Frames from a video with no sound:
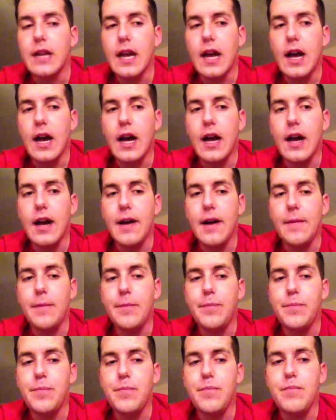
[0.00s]

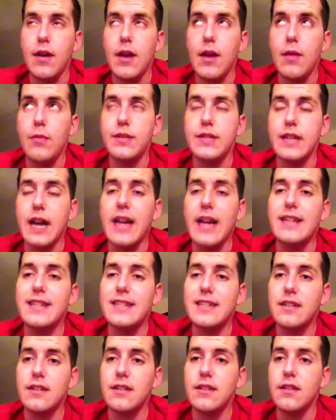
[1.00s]
It was not
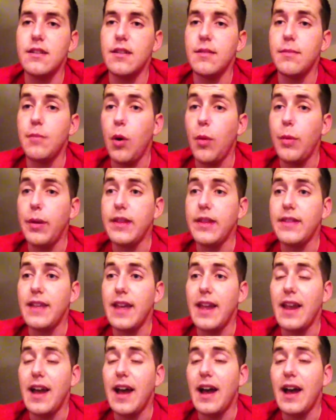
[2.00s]
until the moment that